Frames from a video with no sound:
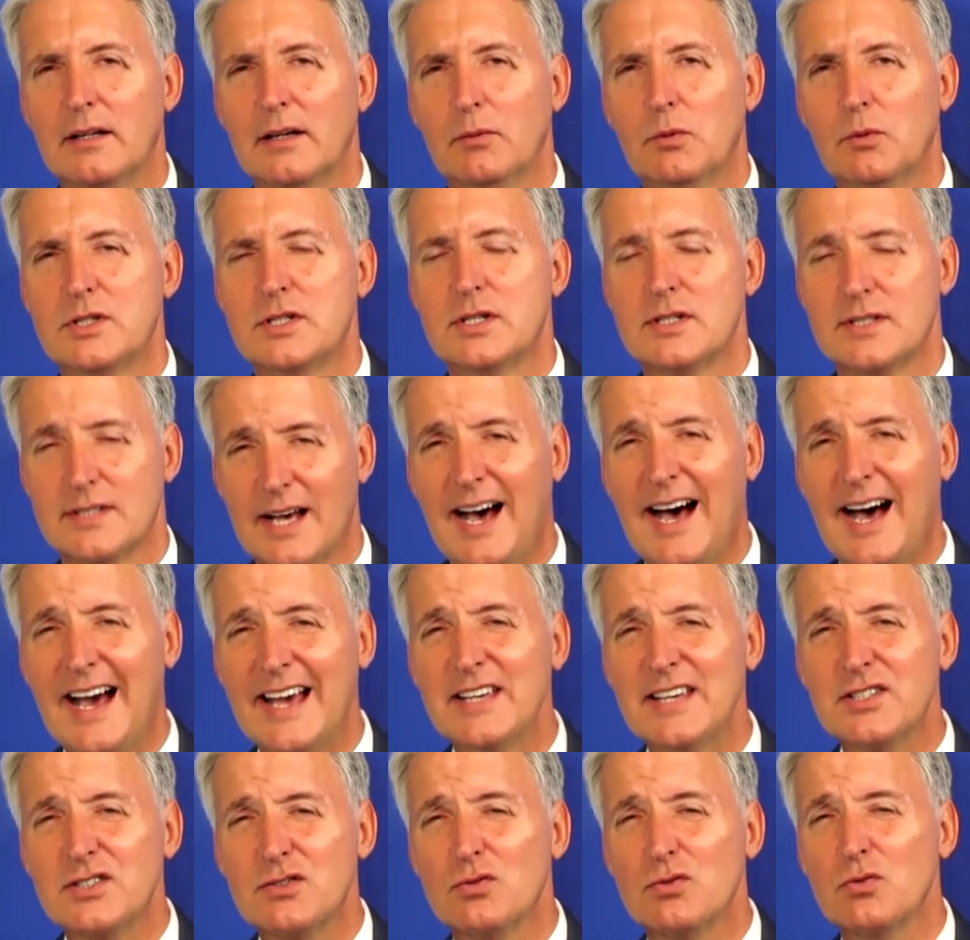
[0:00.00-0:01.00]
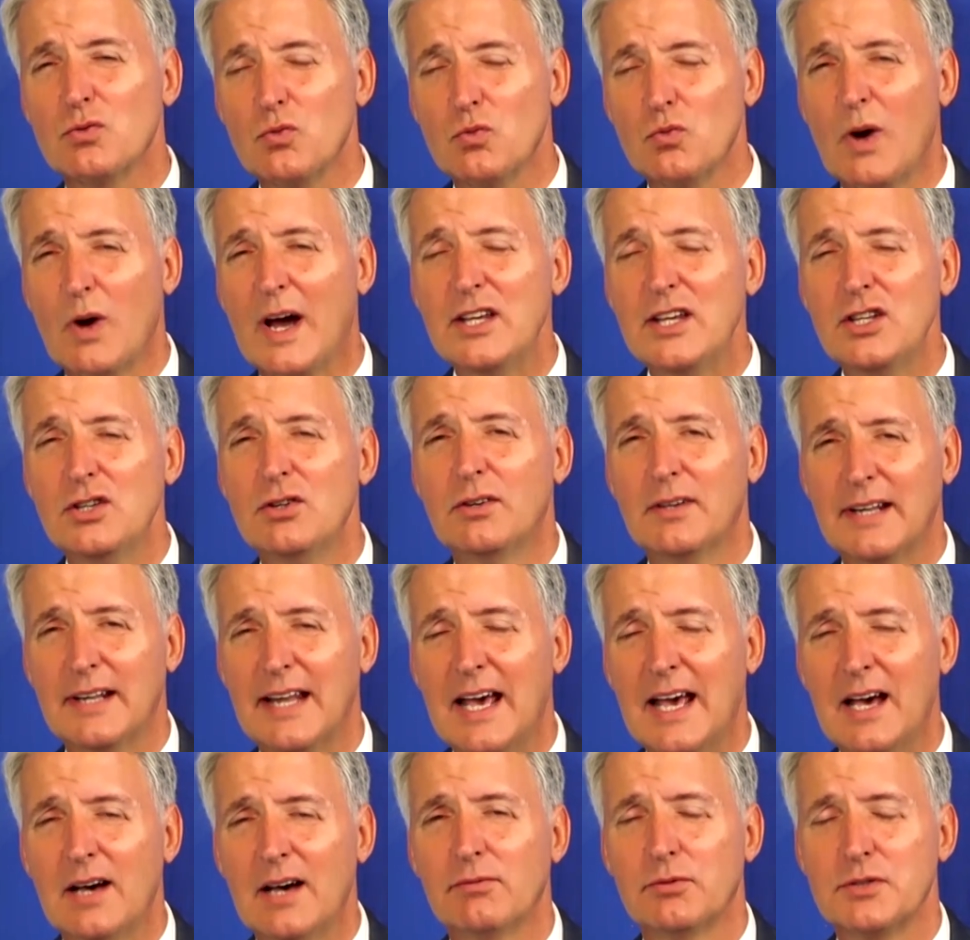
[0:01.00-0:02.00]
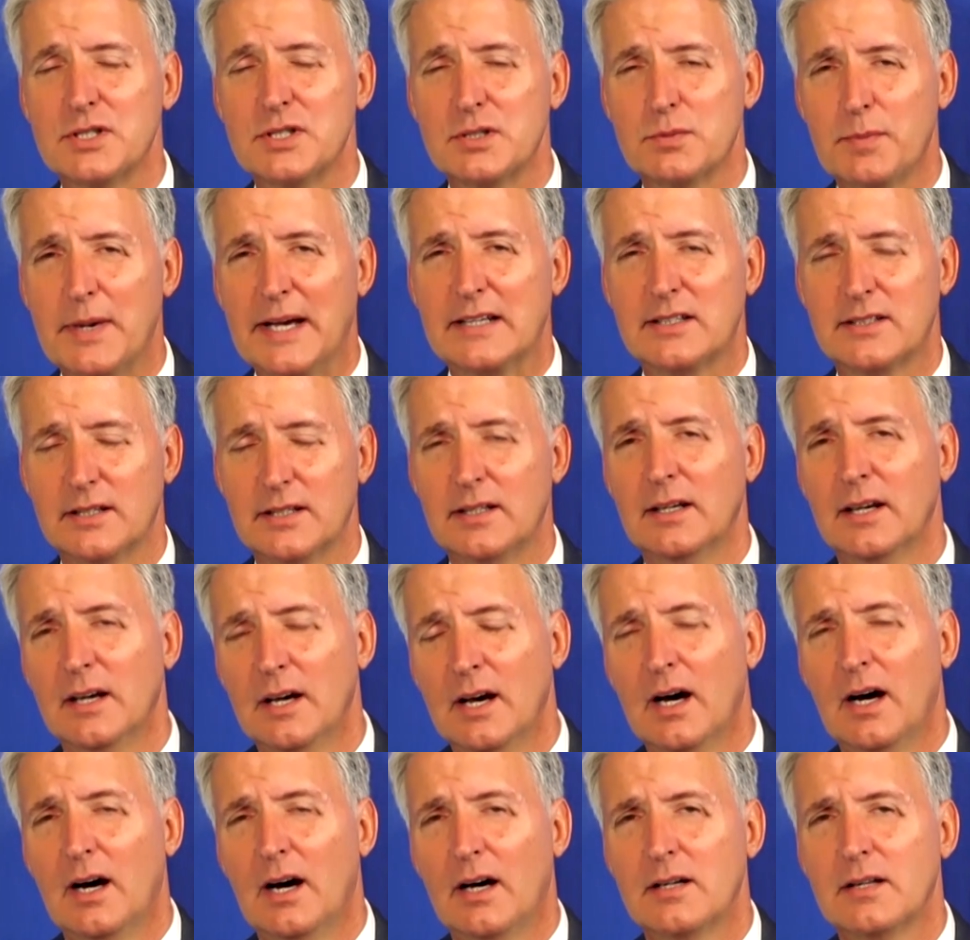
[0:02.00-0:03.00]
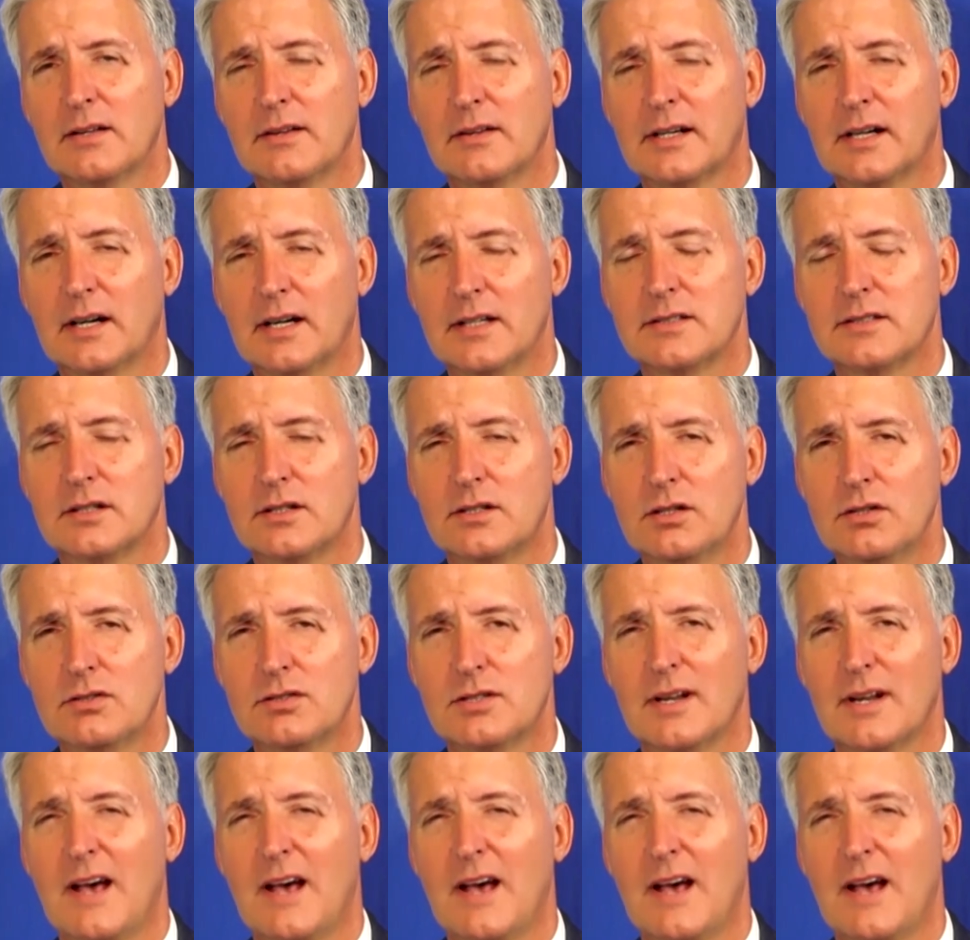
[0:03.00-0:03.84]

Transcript: which is the highest right you can have respected under the Constitution,